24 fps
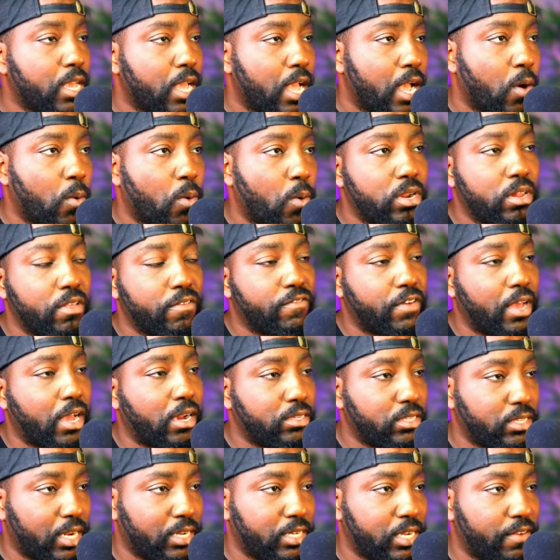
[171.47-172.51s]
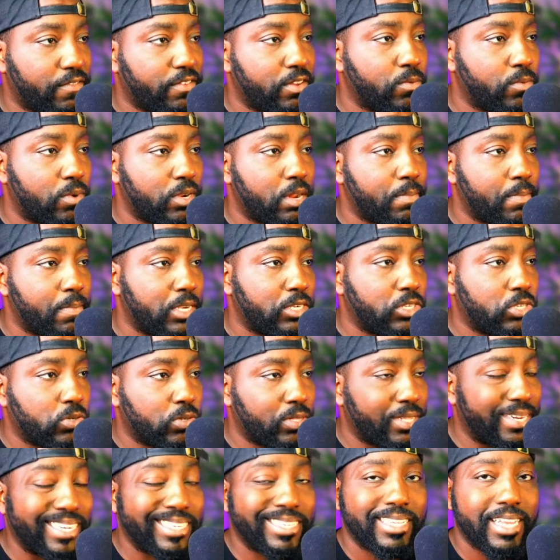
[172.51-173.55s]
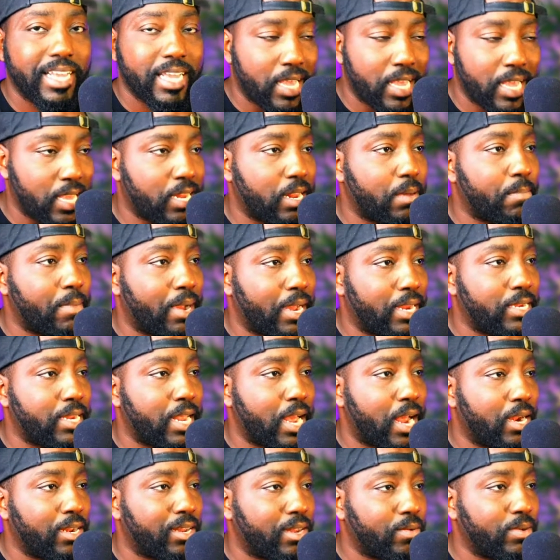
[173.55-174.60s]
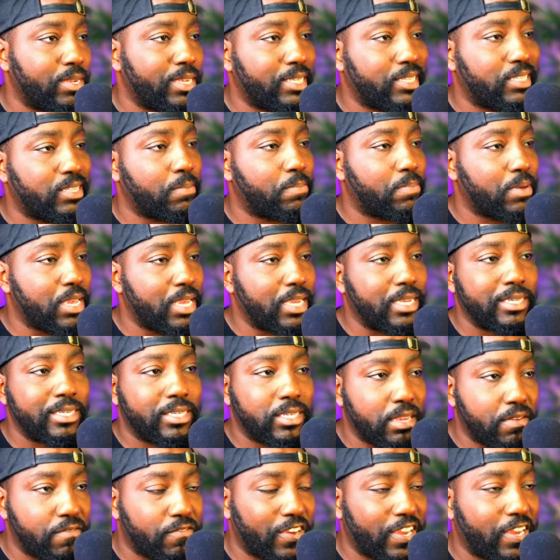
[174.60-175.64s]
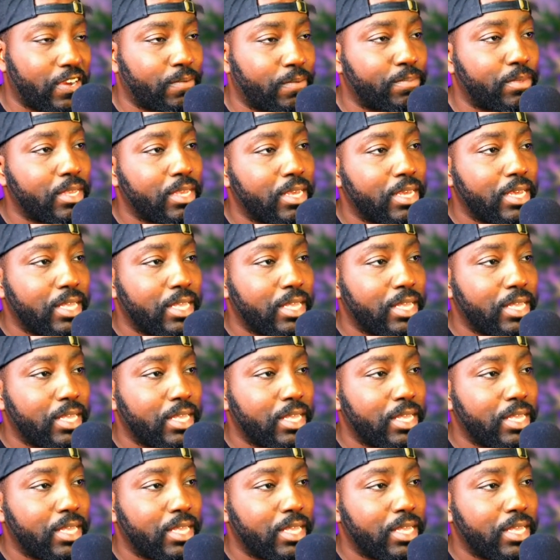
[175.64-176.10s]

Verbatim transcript: And one of the files that I definitely want to make sure that is in my download is the P N G file.